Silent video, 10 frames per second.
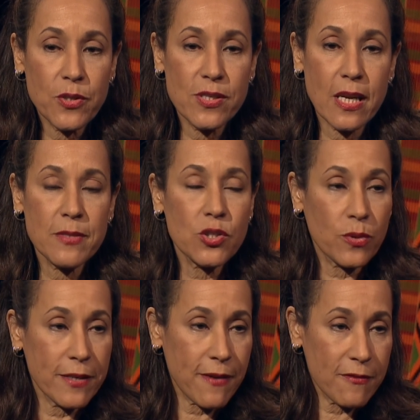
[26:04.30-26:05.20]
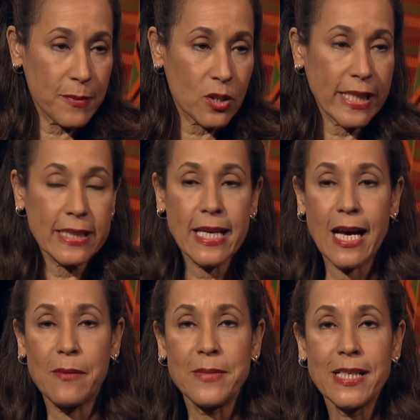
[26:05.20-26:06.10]
museum is 25 million.
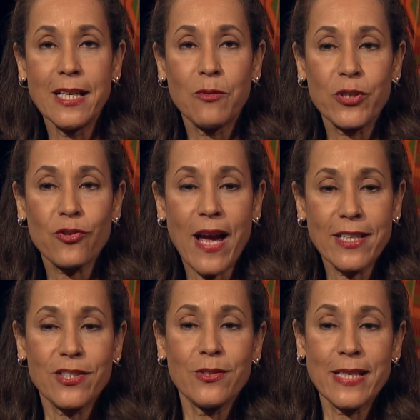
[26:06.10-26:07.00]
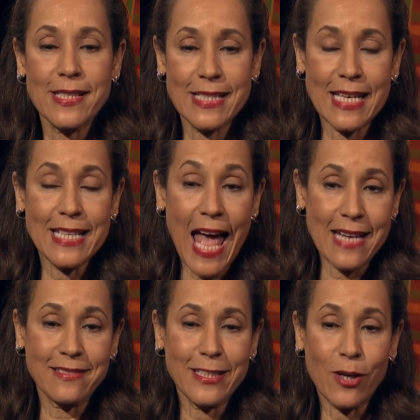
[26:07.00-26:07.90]
Um, we're trying to extend
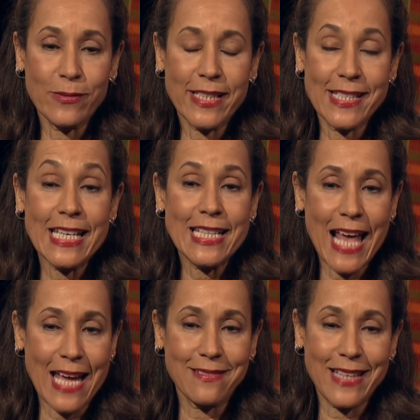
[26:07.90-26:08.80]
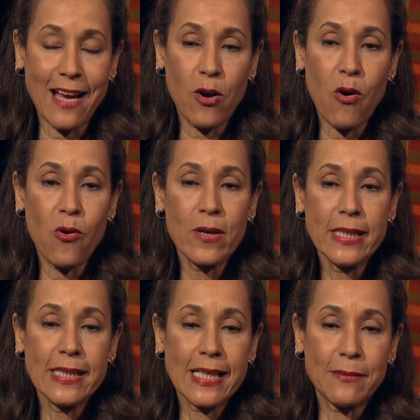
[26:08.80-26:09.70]
that and you know exceed that that goal,
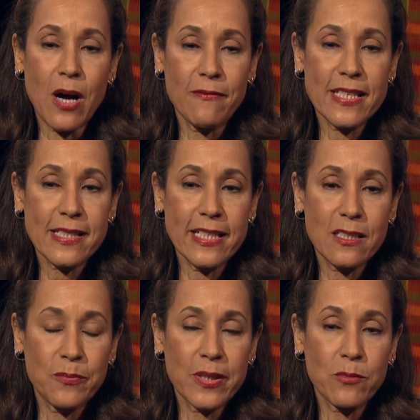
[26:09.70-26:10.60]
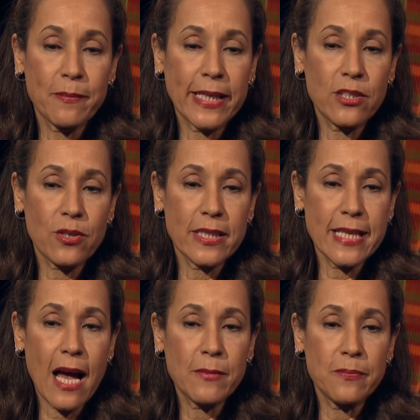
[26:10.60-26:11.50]
obviously, to put more money into our
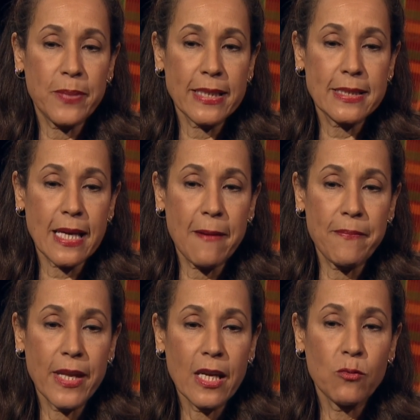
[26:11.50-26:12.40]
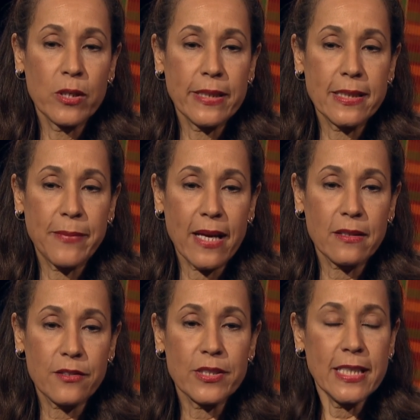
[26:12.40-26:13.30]
endowment. But we're at
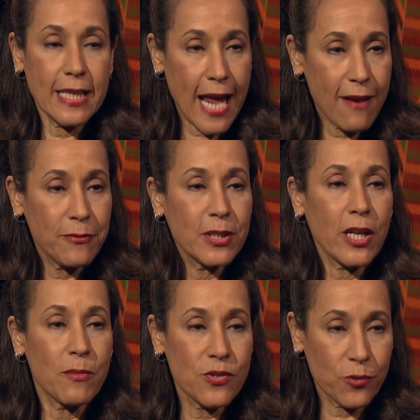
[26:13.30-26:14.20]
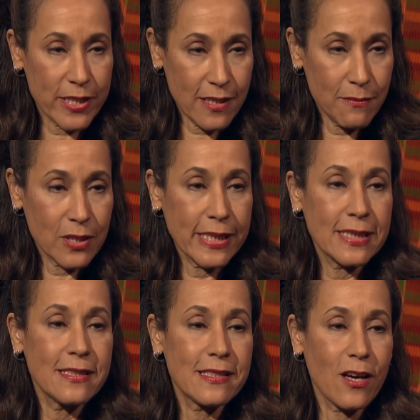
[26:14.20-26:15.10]
about 13 and a half million, almost 14
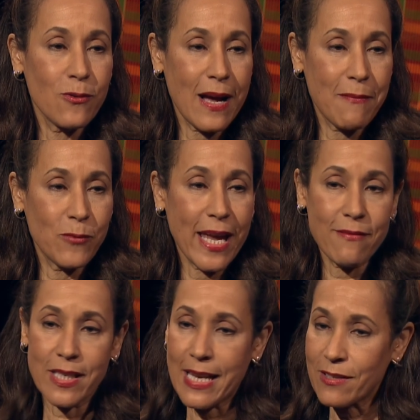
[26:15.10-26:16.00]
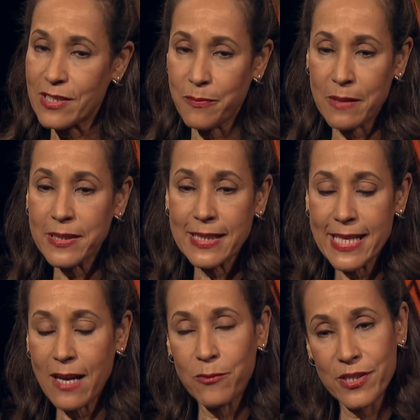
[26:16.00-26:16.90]
million. So we haven't announced it publicly
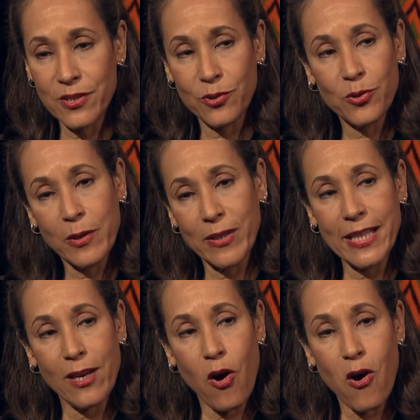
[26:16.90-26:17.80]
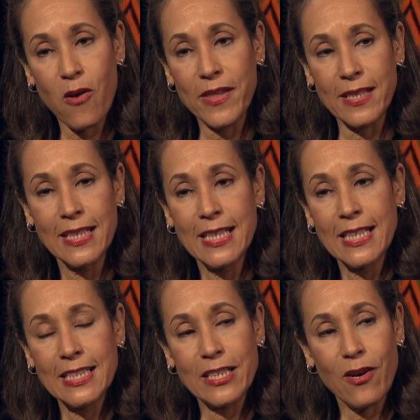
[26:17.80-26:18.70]
yet. We're still doing what they call the,
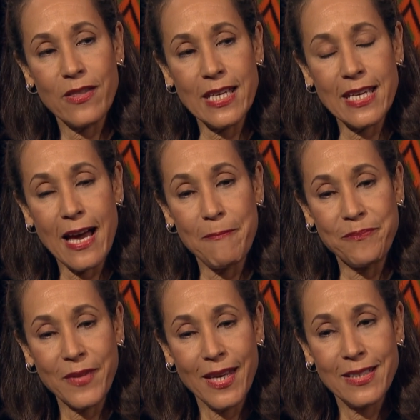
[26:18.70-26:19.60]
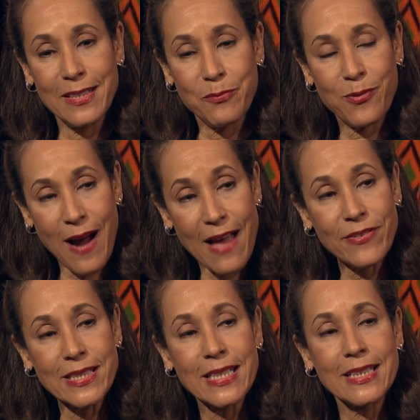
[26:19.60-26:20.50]
you know, the the, um, the
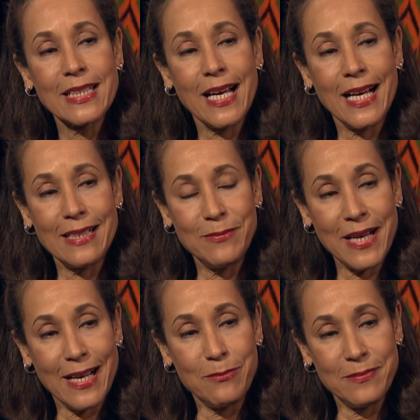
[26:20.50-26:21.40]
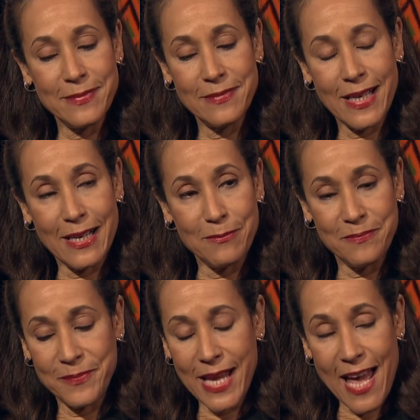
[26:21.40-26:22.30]
private uh, um,
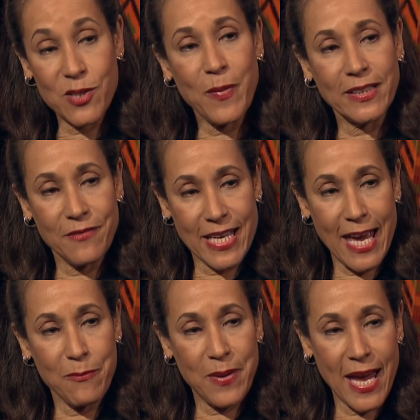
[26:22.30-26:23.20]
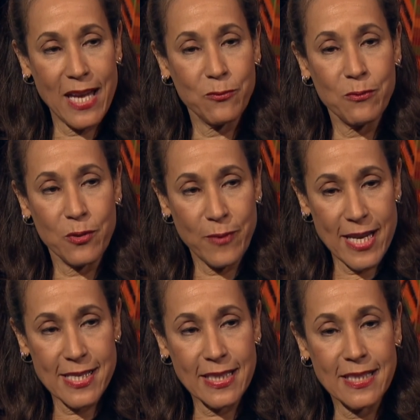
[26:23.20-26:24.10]
um, aspect of the campaign where we're
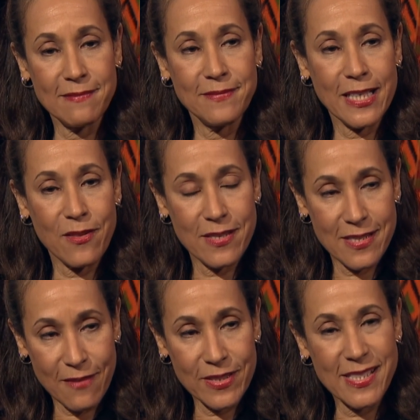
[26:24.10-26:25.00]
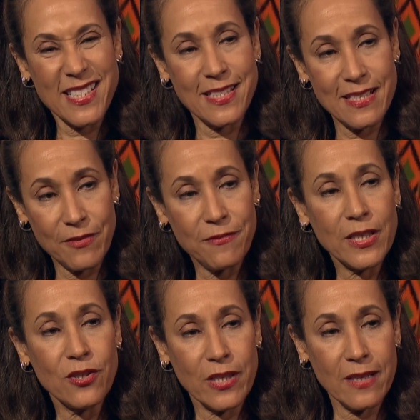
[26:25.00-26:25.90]
raising the you know the seven six and seven
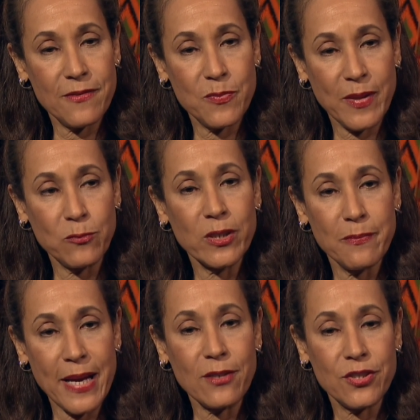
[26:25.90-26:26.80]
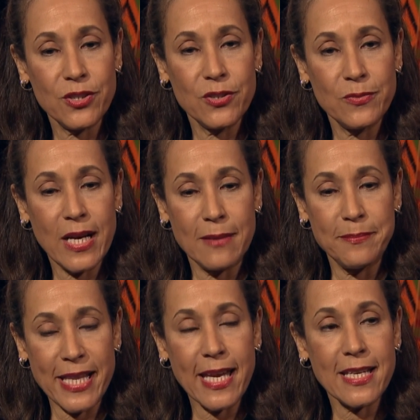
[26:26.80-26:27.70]
figure gifts but we're about to um,
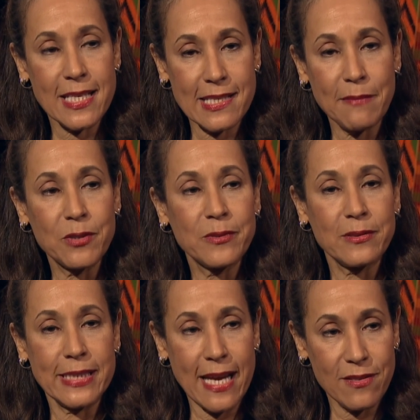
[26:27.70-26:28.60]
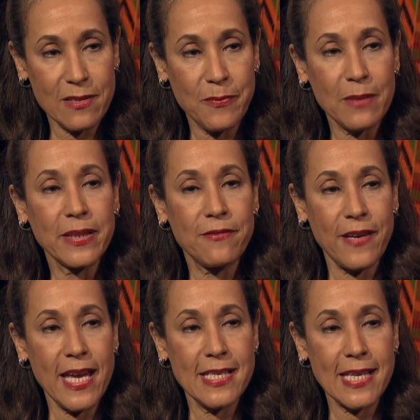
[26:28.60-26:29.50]
by the end of the summer we'll announce the public
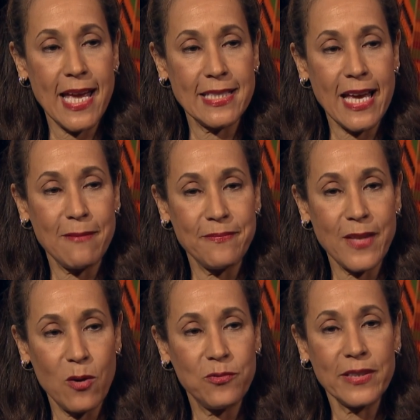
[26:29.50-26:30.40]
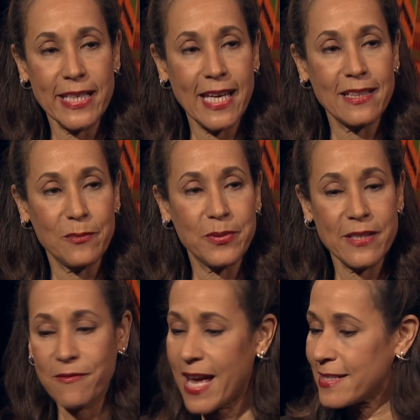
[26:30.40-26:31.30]
phase and um, hopefully get there
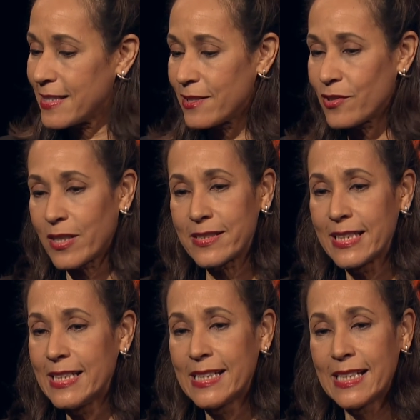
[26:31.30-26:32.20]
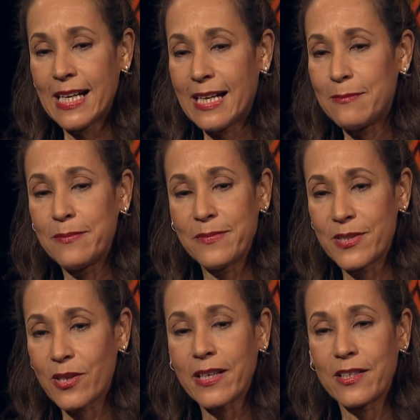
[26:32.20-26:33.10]
pretty fast and start um,
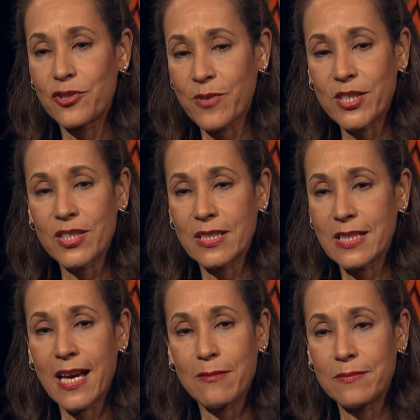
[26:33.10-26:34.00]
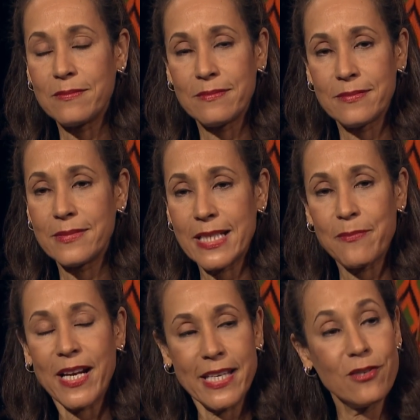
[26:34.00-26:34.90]
start construction um, in
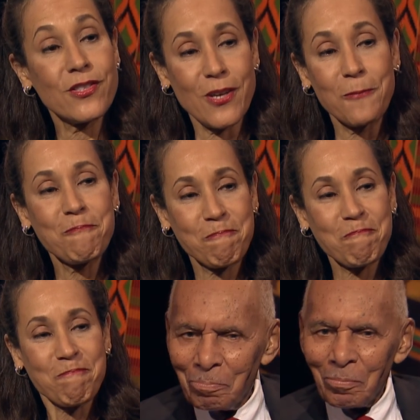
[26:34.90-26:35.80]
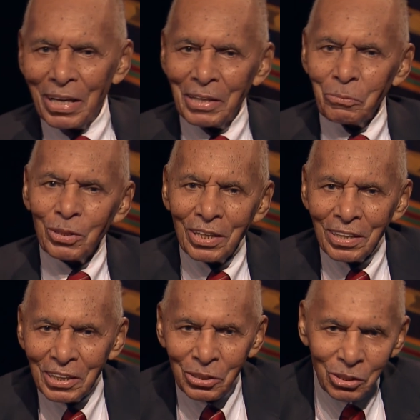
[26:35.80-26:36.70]
about a year or so and with the
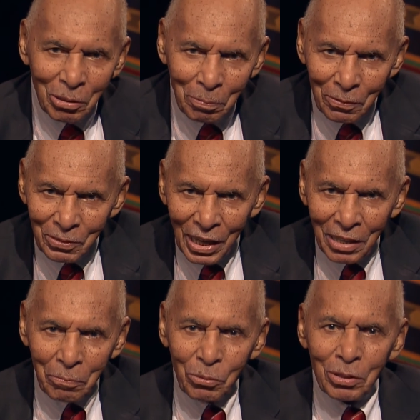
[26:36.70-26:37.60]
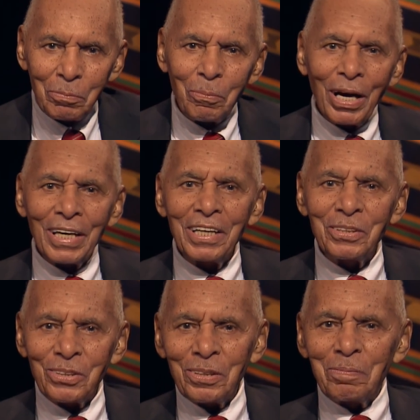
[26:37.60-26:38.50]
leadership of Della Britton
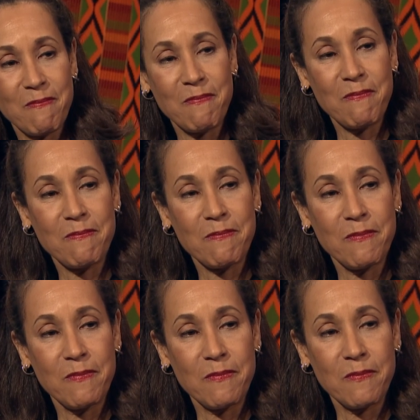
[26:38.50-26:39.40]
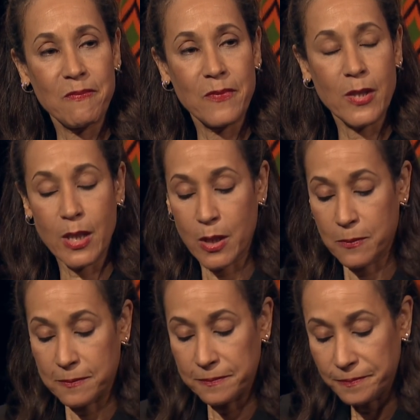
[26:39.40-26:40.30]
Baeza, the president and
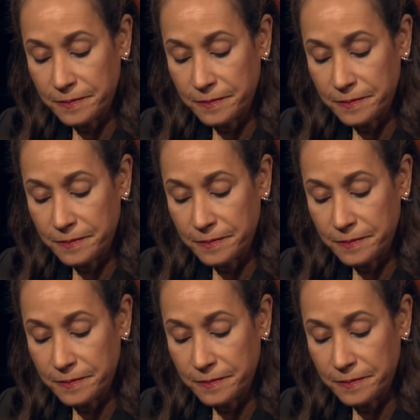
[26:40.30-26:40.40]
CEO of